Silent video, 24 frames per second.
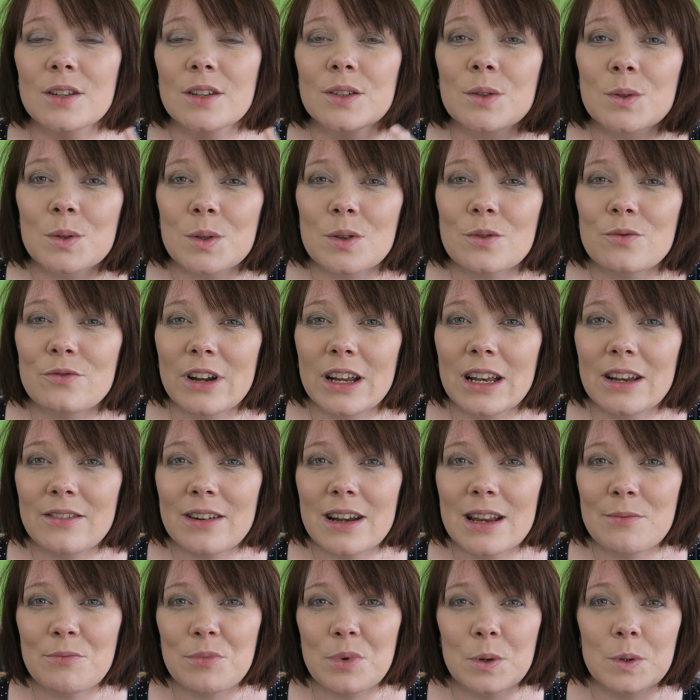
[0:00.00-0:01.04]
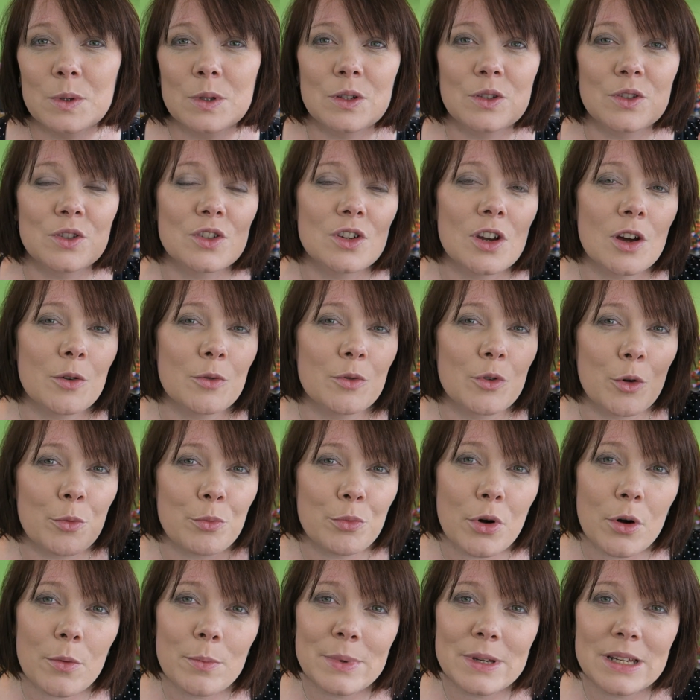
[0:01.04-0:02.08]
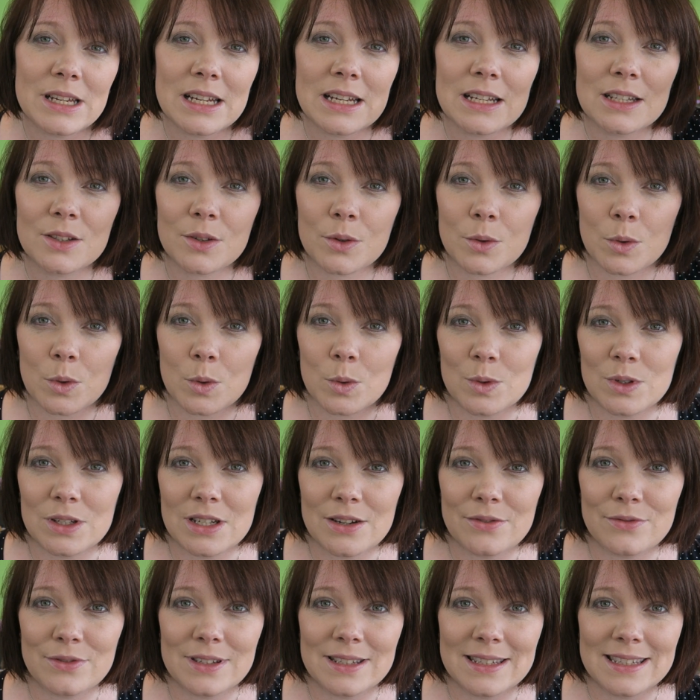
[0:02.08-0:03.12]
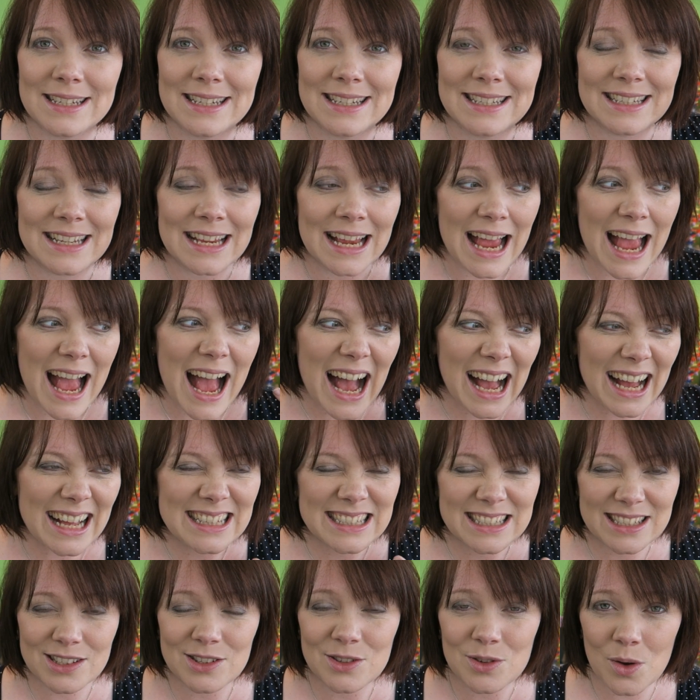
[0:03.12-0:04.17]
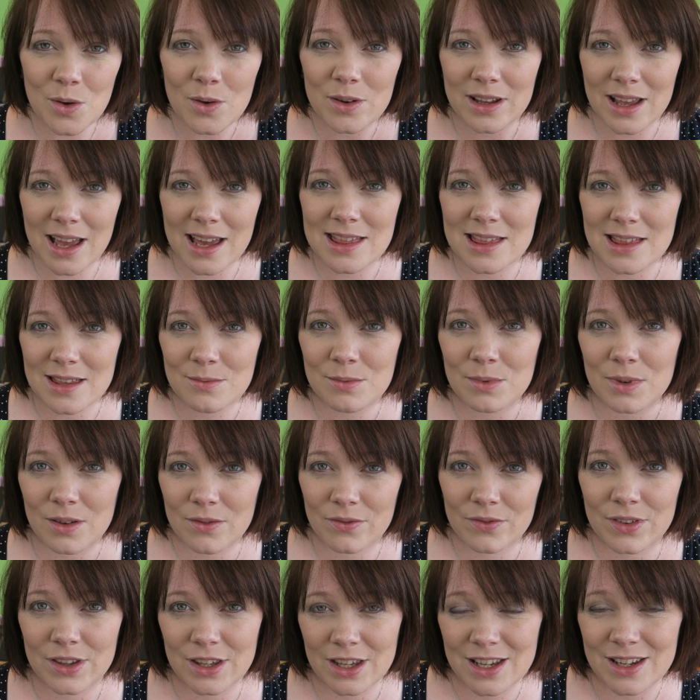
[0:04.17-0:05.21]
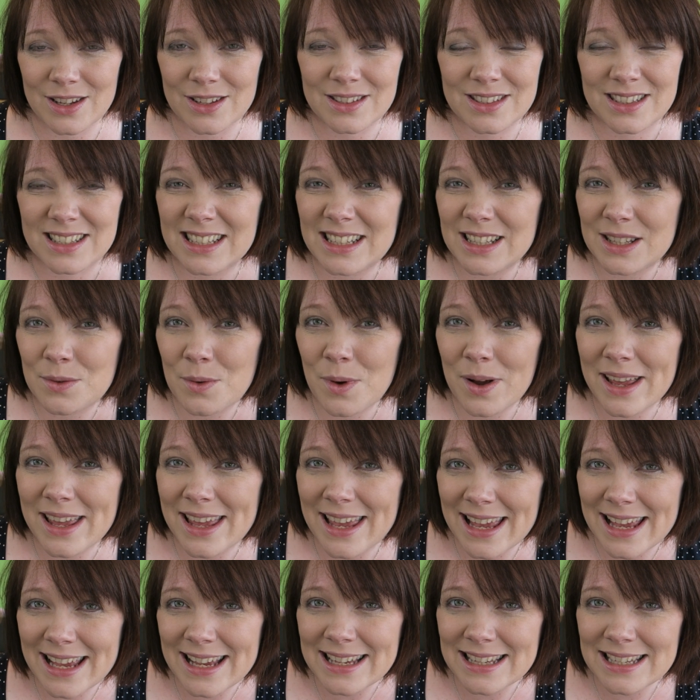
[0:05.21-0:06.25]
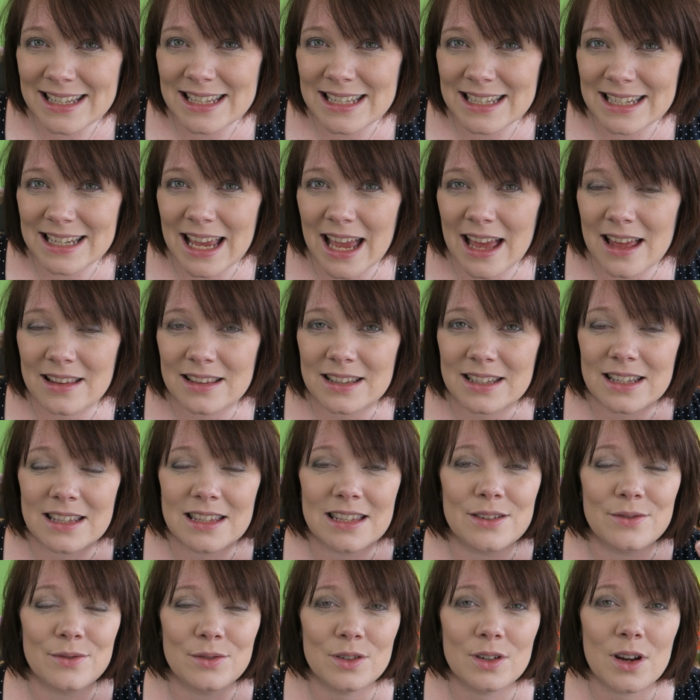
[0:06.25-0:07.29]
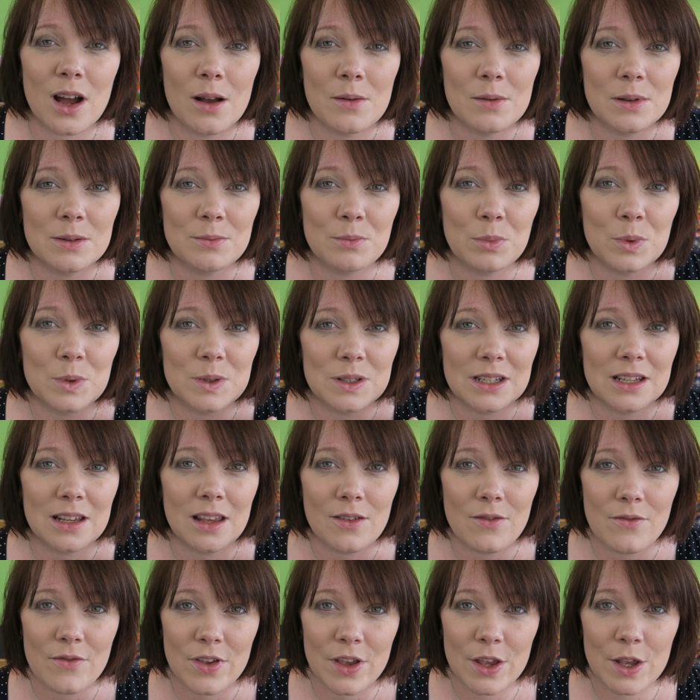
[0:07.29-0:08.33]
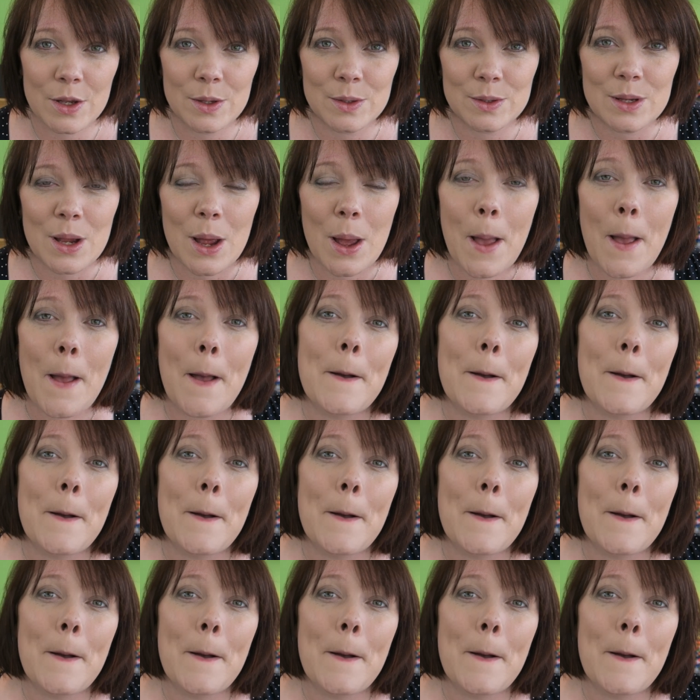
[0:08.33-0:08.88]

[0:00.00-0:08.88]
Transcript: So it's really, really important to know your properties or your differences and to not get them confused, because it's quite easy to get the different types of bonding confused.